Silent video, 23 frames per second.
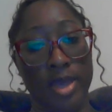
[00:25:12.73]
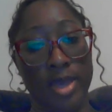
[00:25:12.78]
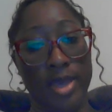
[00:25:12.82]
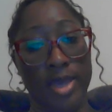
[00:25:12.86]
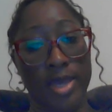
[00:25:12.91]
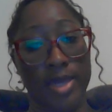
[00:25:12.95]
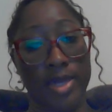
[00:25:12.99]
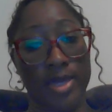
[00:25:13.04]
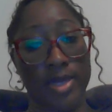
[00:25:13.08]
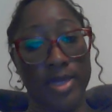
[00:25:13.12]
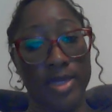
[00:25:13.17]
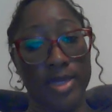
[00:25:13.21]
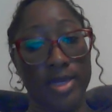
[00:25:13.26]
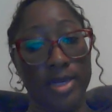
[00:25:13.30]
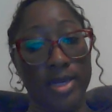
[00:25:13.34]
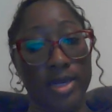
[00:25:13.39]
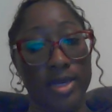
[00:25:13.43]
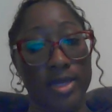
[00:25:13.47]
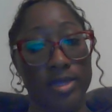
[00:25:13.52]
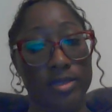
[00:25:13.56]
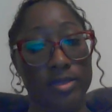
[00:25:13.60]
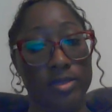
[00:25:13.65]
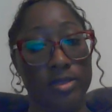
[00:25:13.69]
and
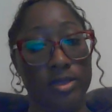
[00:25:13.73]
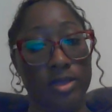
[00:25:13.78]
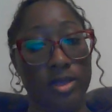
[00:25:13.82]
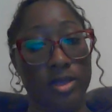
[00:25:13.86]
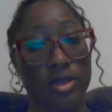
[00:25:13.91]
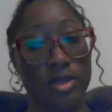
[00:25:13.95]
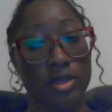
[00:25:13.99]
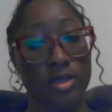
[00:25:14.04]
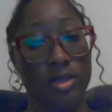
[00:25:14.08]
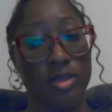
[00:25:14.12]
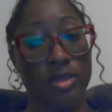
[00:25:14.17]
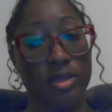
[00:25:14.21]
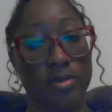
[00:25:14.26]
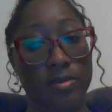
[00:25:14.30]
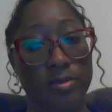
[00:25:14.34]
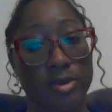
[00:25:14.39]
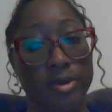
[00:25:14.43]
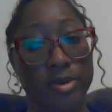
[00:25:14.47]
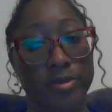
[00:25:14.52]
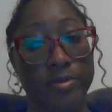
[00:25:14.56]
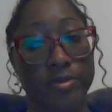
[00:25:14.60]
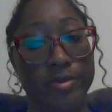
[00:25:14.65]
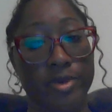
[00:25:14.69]
connects the
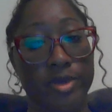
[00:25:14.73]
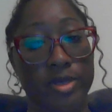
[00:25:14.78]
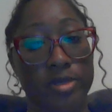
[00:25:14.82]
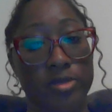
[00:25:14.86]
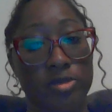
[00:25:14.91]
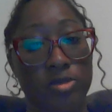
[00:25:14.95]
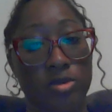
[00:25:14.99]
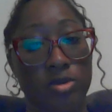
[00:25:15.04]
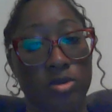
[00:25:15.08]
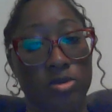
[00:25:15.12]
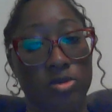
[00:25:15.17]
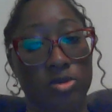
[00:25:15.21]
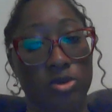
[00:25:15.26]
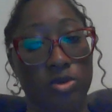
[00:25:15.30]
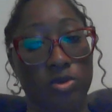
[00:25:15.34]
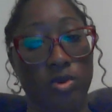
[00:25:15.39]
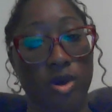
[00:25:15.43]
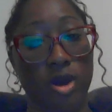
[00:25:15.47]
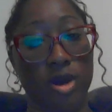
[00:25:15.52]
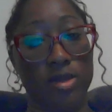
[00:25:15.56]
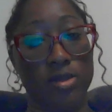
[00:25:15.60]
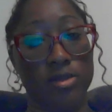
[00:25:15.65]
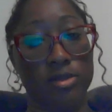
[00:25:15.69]
memories to
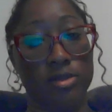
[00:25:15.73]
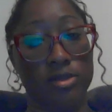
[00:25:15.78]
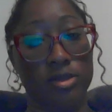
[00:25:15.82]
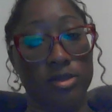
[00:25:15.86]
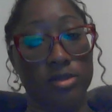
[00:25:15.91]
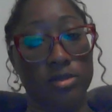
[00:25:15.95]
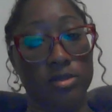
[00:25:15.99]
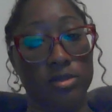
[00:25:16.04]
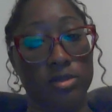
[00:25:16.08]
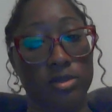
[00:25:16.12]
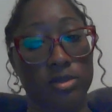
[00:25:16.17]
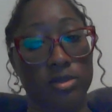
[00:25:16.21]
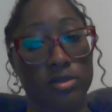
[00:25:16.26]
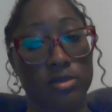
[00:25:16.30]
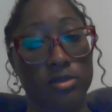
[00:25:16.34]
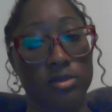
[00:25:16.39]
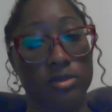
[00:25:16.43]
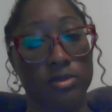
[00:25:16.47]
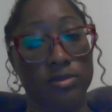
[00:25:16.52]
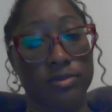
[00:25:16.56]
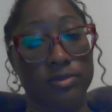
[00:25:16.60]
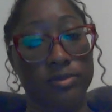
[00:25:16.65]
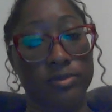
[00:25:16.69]
our
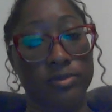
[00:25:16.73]
senses.